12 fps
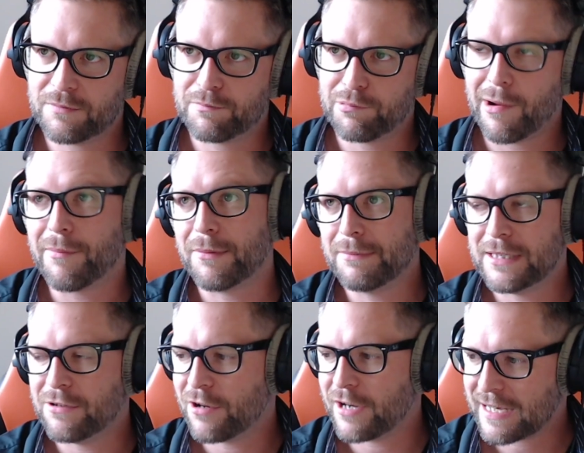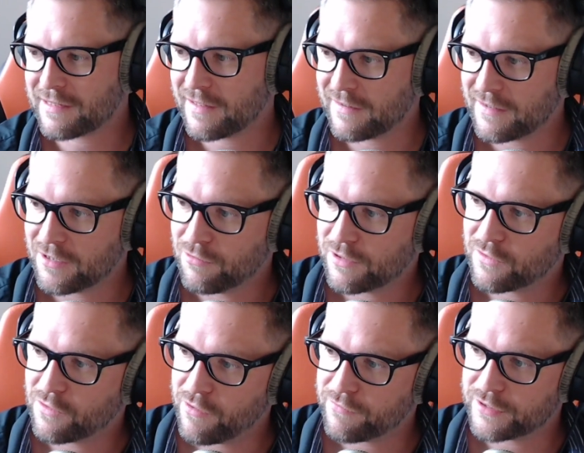probably not accessing US
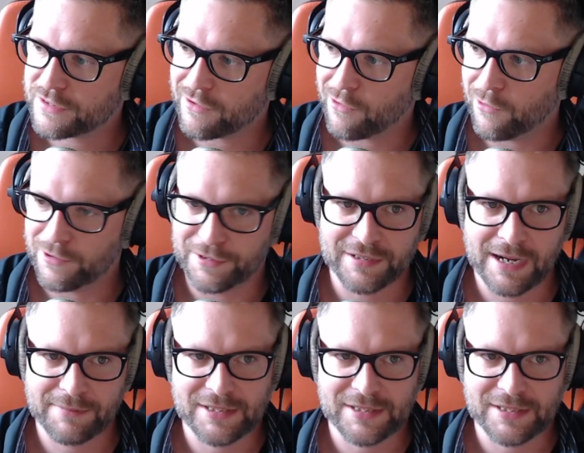servers all the time.